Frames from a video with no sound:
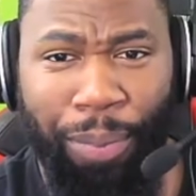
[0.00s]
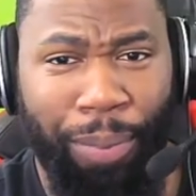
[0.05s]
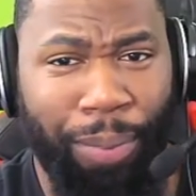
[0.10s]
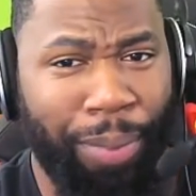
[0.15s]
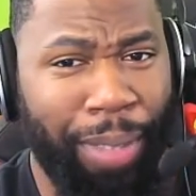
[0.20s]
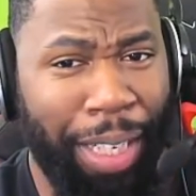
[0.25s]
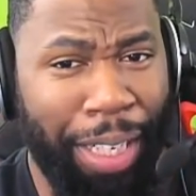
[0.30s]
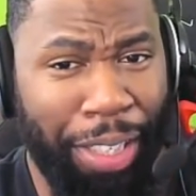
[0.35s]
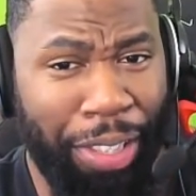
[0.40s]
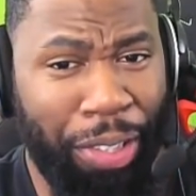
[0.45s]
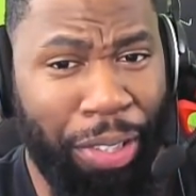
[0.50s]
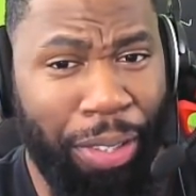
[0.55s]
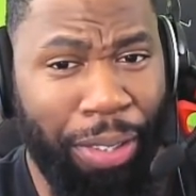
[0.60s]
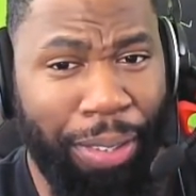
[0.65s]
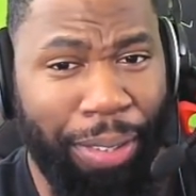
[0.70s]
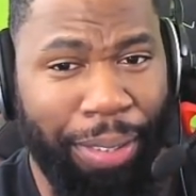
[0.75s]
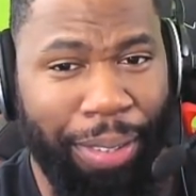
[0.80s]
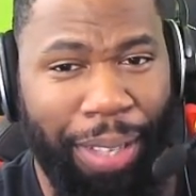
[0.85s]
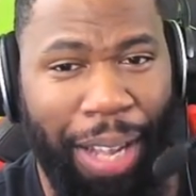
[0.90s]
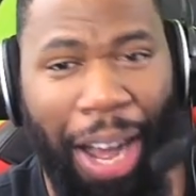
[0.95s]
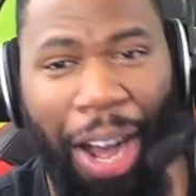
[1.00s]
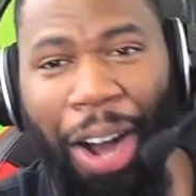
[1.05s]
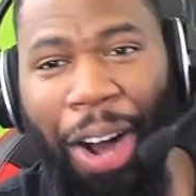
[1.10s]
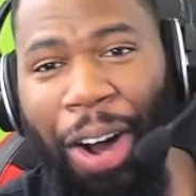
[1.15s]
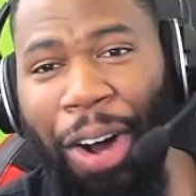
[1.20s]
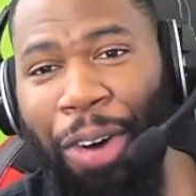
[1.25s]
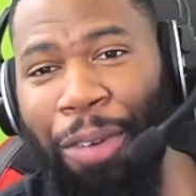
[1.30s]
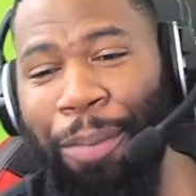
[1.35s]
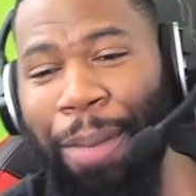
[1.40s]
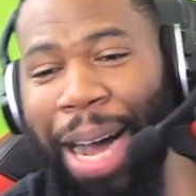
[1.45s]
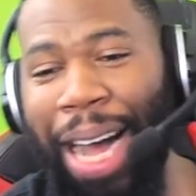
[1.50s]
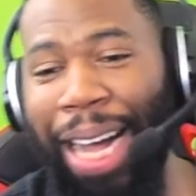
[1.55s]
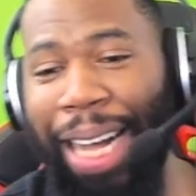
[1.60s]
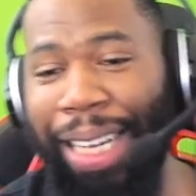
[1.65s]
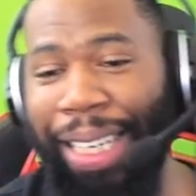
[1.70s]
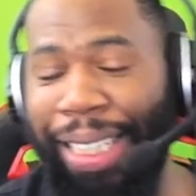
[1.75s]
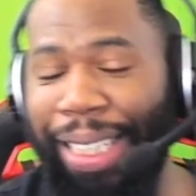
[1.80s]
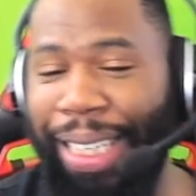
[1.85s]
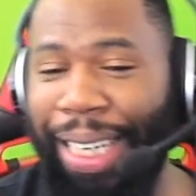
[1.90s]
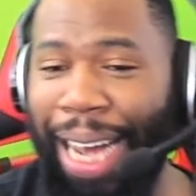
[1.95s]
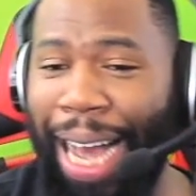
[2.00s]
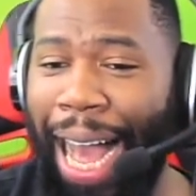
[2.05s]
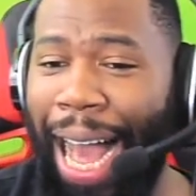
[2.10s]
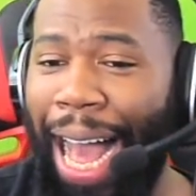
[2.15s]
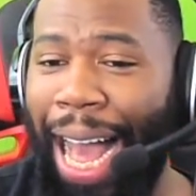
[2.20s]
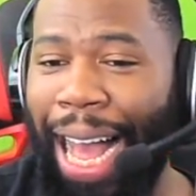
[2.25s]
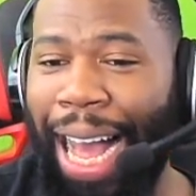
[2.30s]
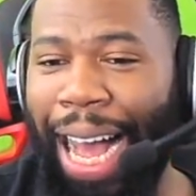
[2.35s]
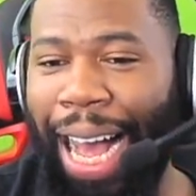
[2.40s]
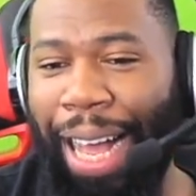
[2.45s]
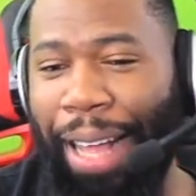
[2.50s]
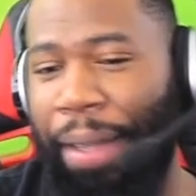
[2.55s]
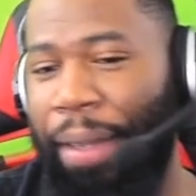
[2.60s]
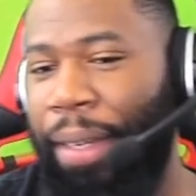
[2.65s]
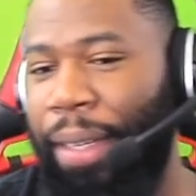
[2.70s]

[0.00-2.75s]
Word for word: Additional? Oh my god!